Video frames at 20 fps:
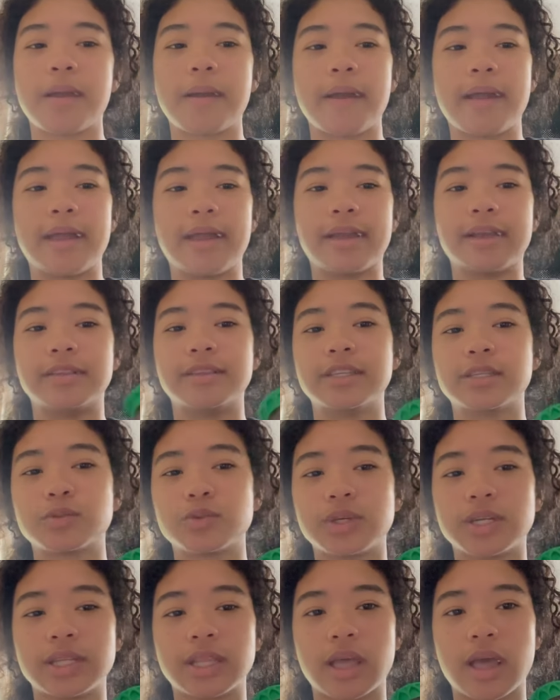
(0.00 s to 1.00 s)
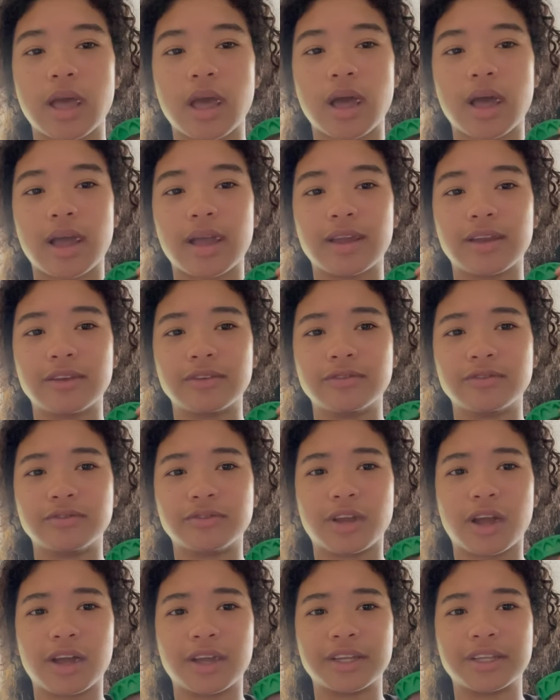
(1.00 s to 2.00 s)
and this one I've
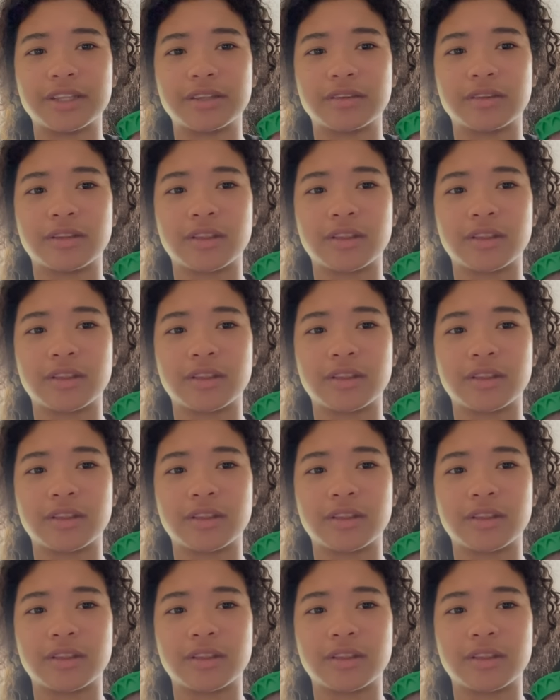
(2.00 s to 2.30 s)
gotten